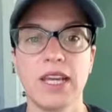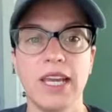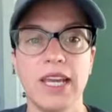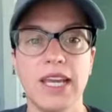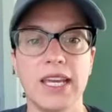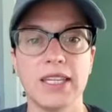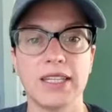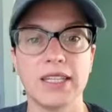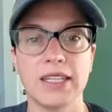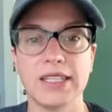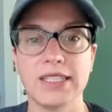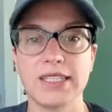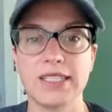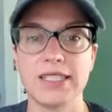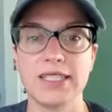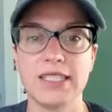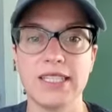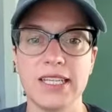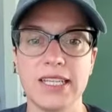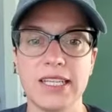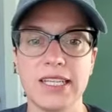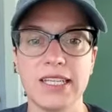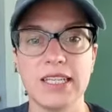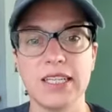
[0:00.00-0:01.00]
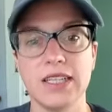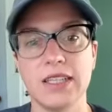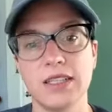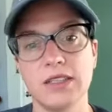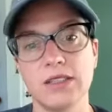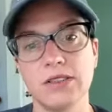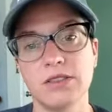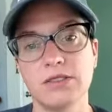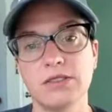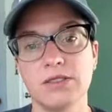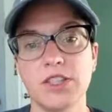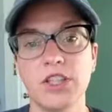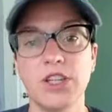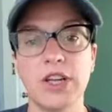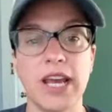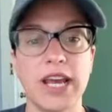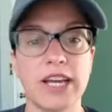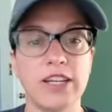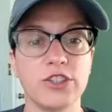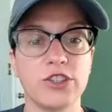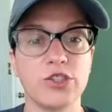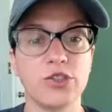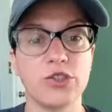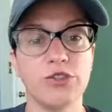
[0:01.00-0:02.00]
And let's see, you can
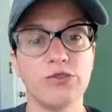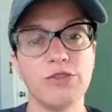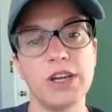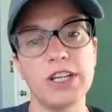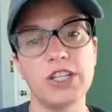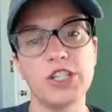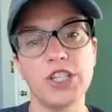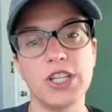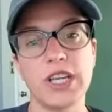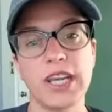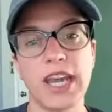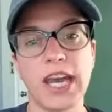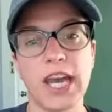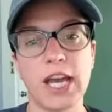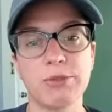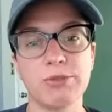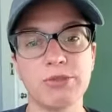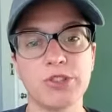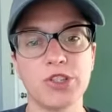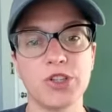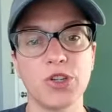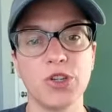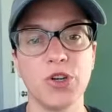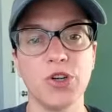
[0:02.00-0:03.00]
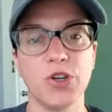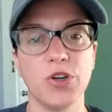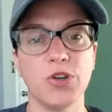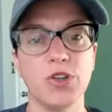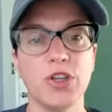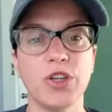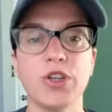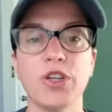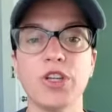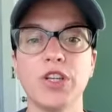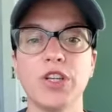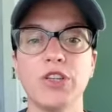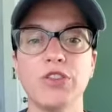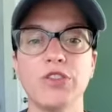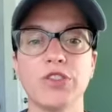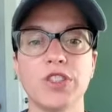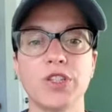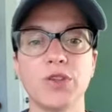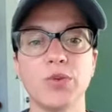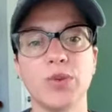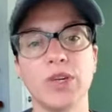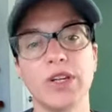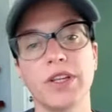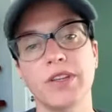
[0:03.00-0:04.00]
add it to a veggie capsule. You can use
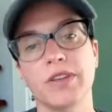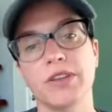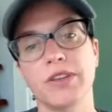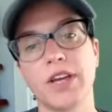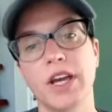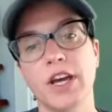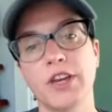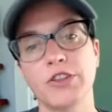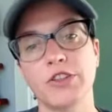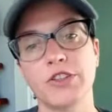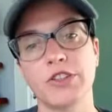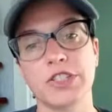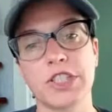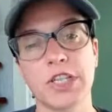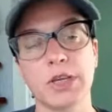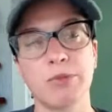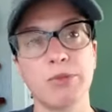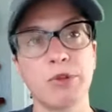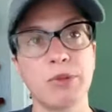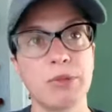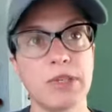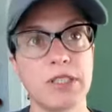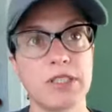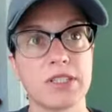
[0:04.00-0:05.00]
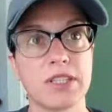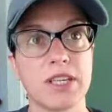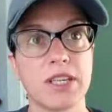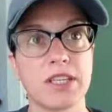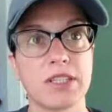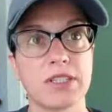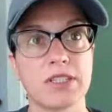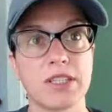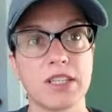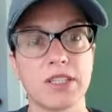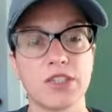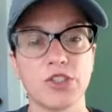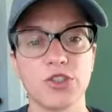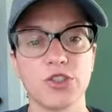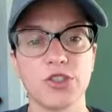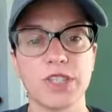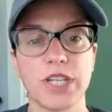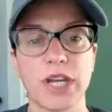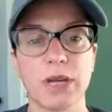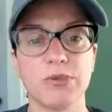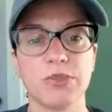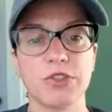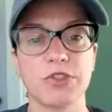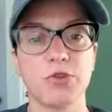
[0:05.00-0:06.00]
it with other supplements like Essential
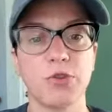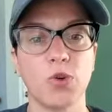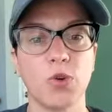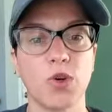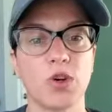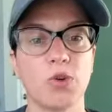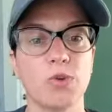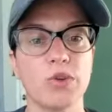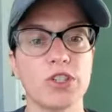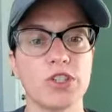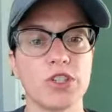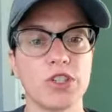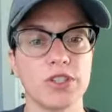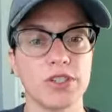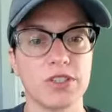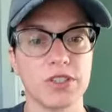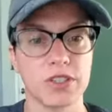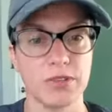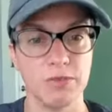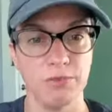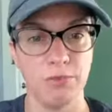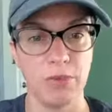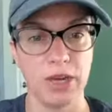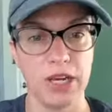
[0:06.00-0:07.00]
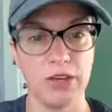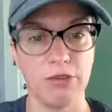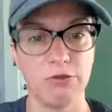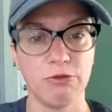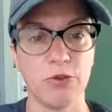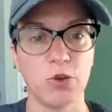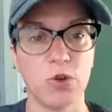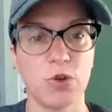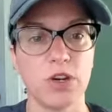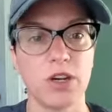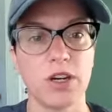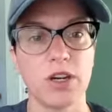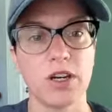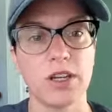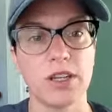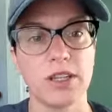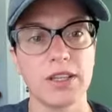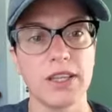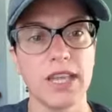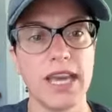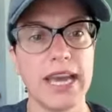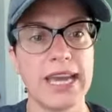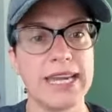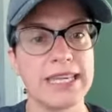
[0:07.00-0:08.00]
Zymes 4, which is made for
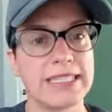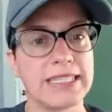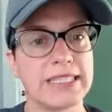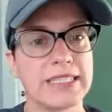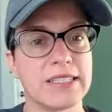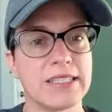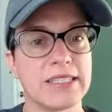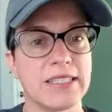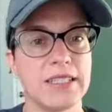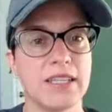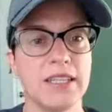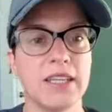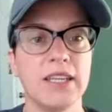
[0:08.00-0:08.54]
that.